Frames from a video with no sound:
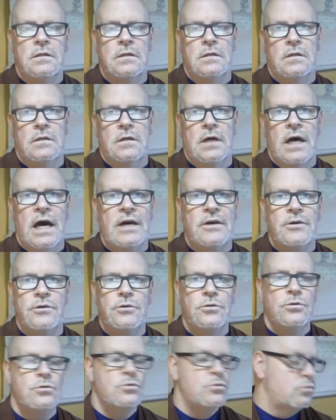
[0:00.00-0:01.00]

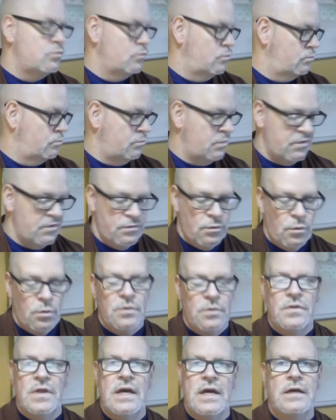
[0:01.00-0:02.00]
haiku before
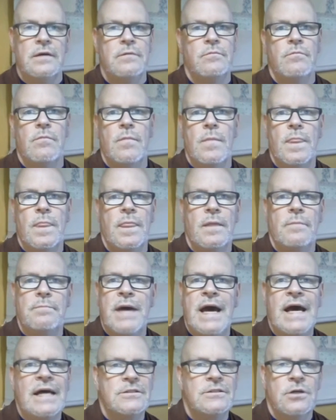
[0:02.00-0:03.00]
they
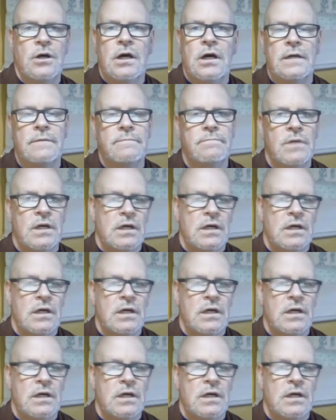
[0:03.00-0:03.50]
pass on.